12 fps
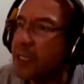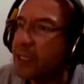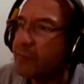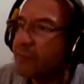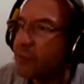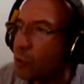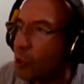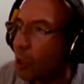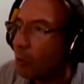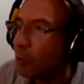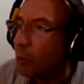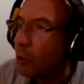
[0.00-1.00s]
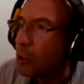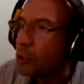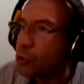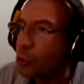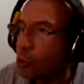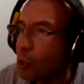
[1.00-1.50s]
if you go
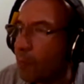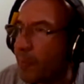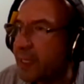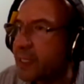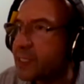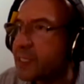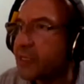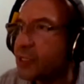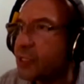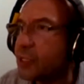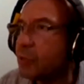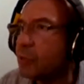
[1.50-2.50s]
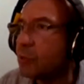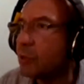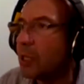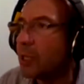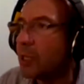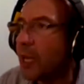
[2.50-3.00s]
to companies and you
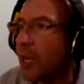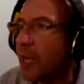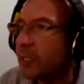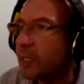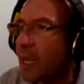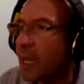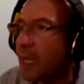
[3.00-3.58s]
and